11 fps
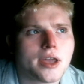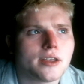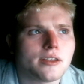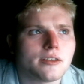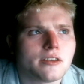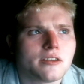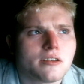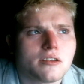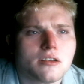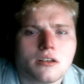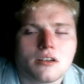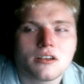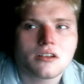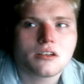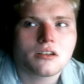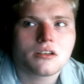end.
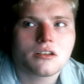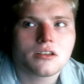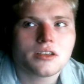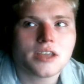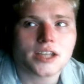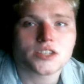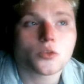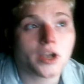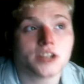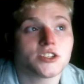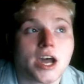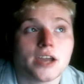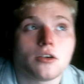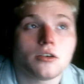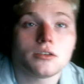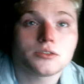Yeah, it's a weird
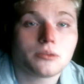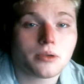title, to be